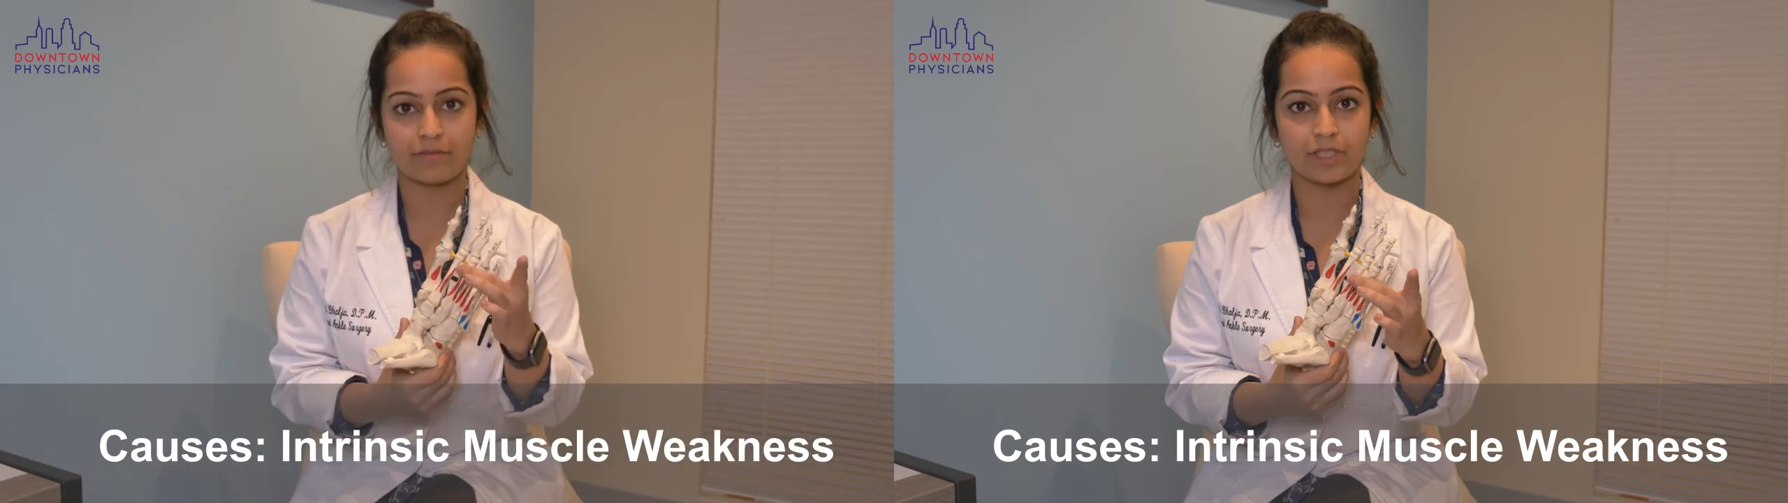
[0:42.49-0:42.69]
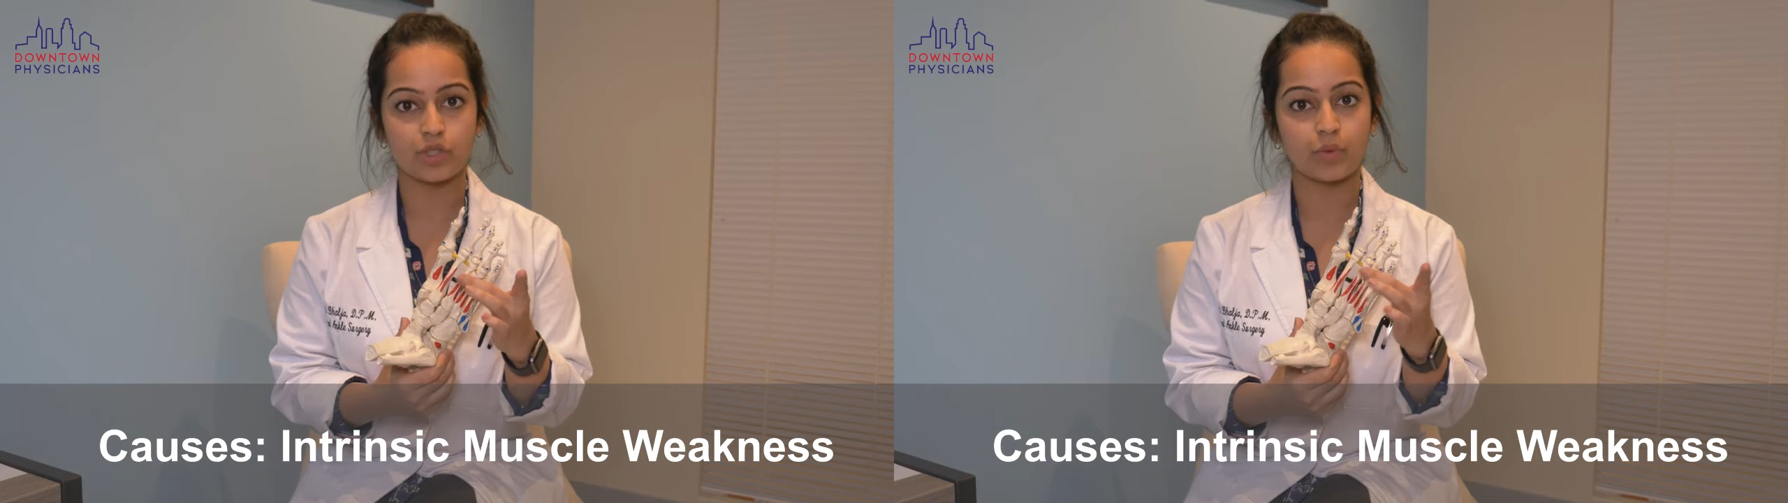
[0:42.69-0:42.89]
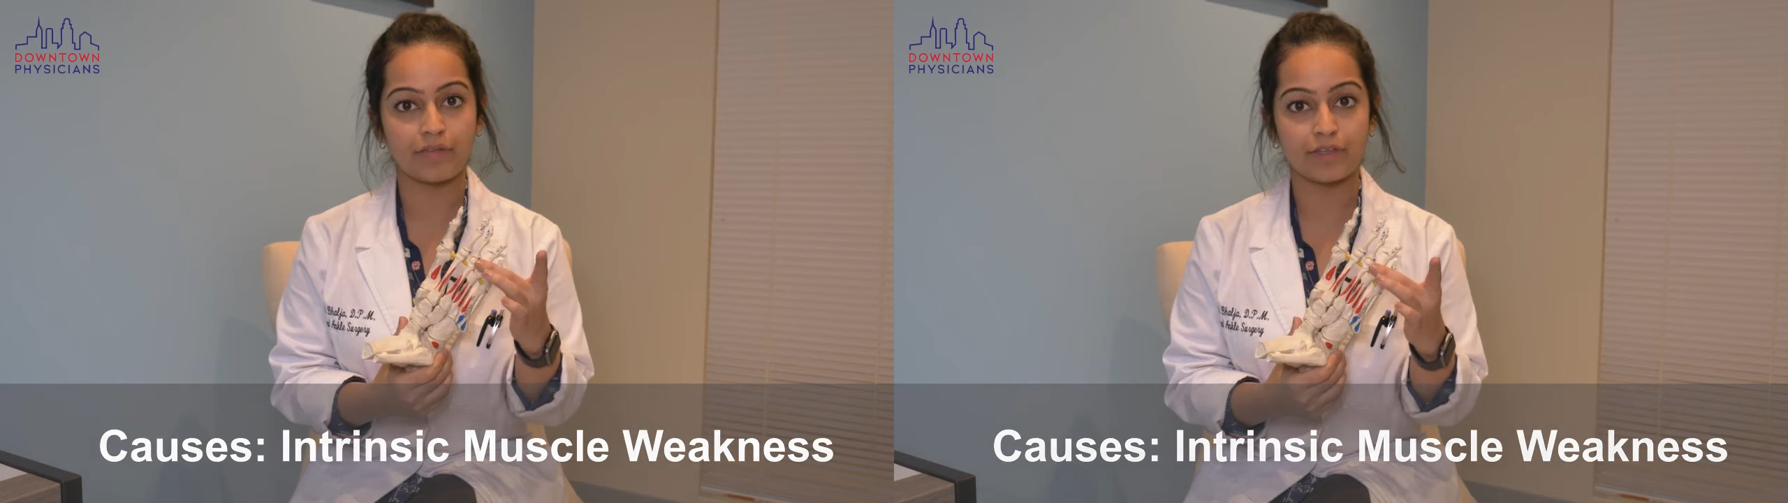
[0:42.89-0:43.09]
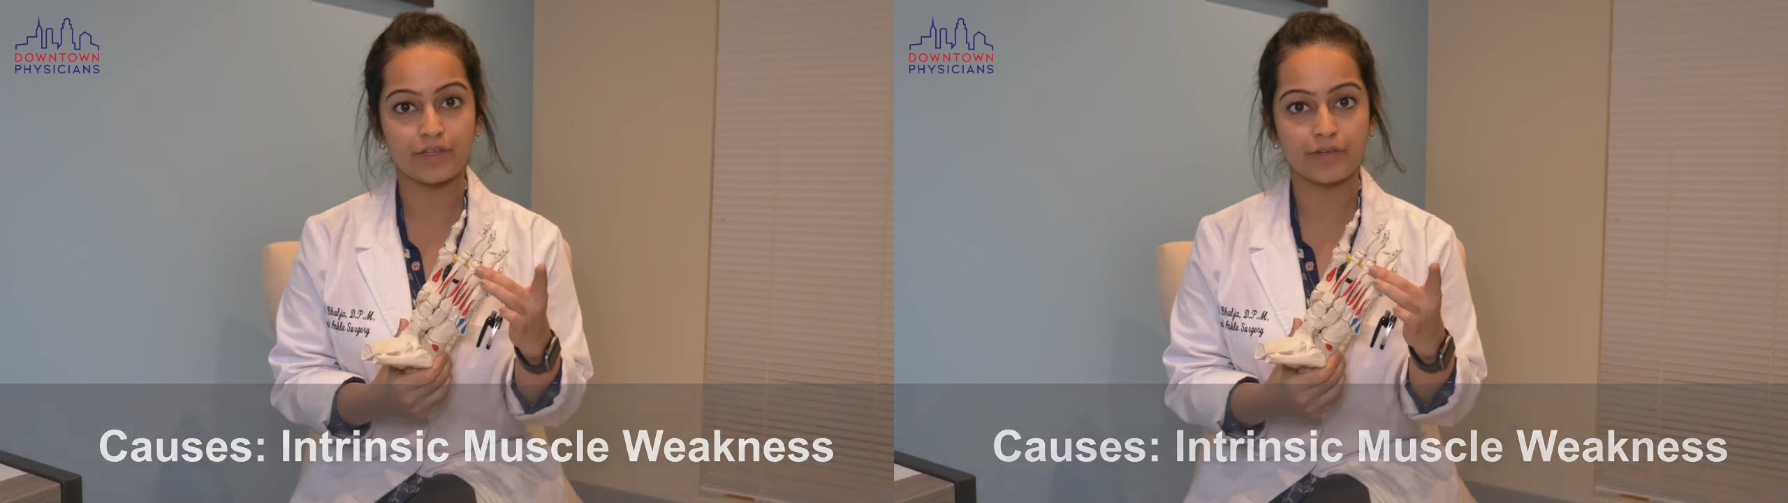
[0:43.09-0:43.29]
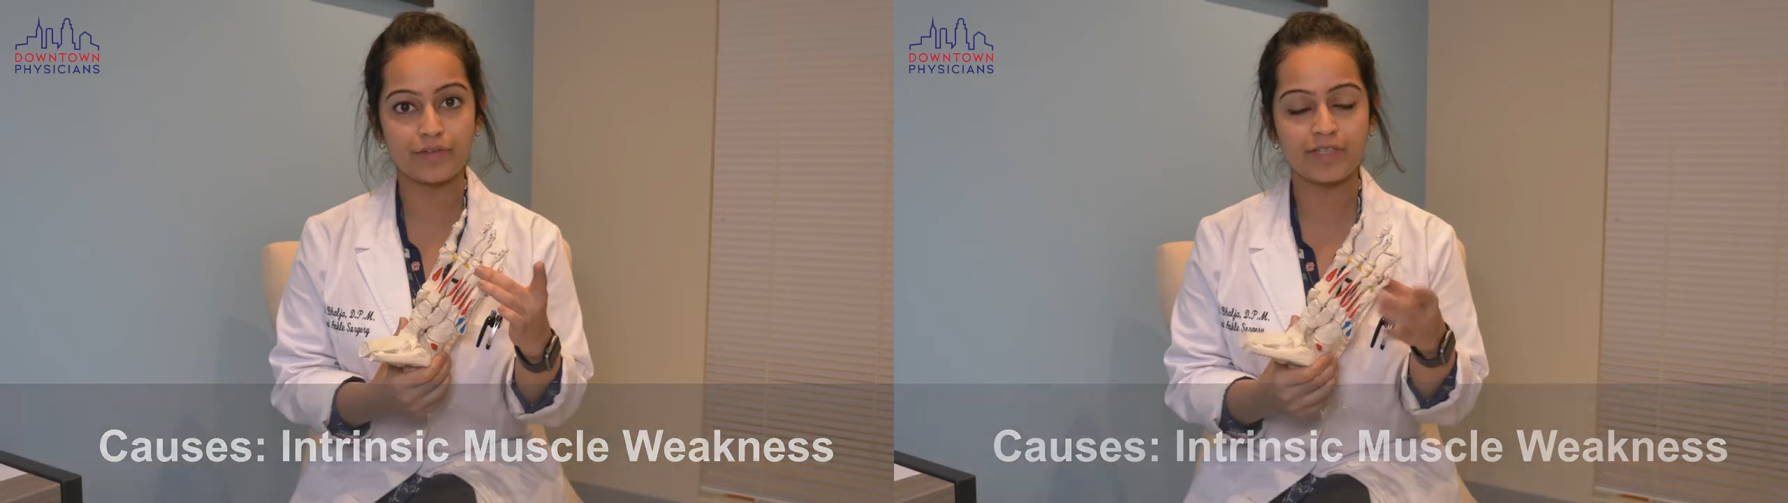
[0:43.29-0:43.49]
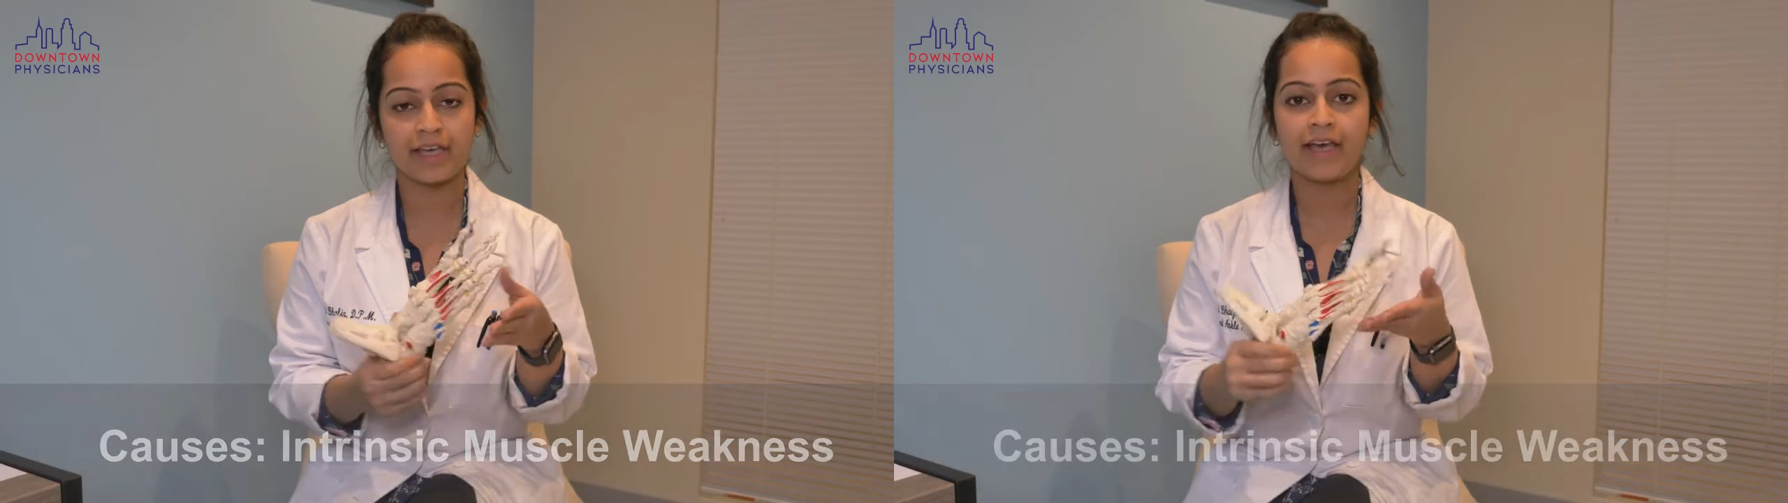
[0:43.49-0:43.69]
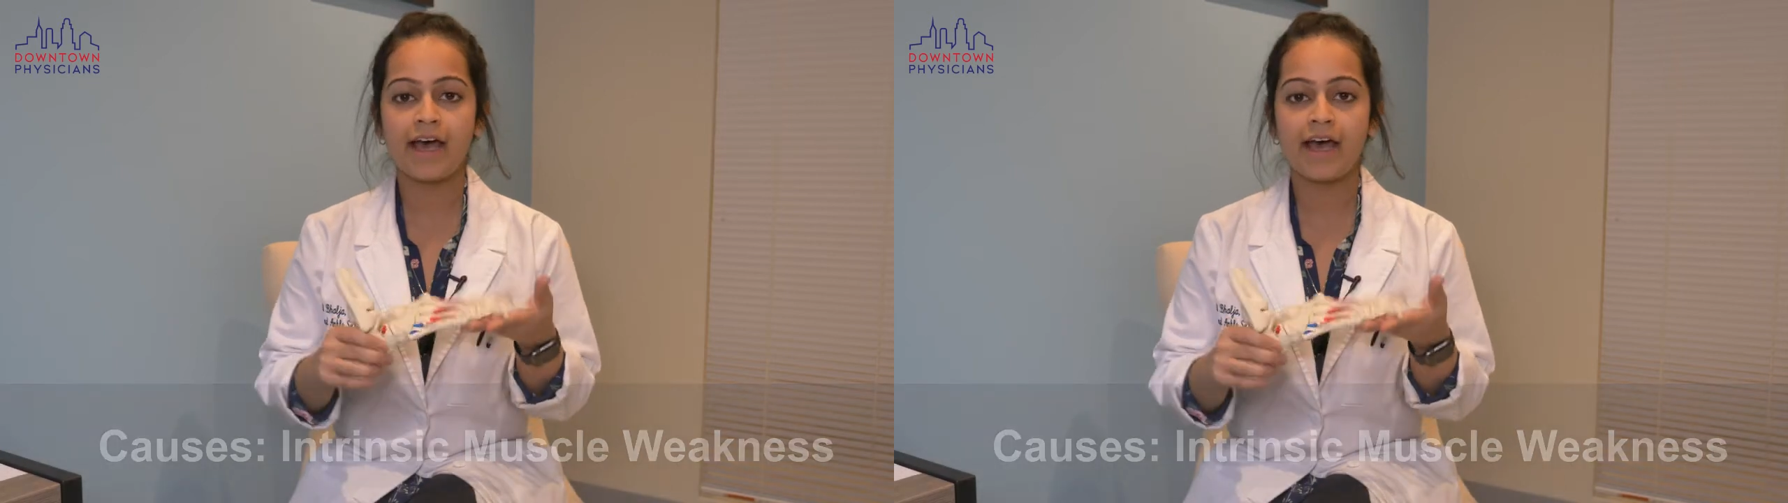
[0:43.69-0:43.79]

in between the toes.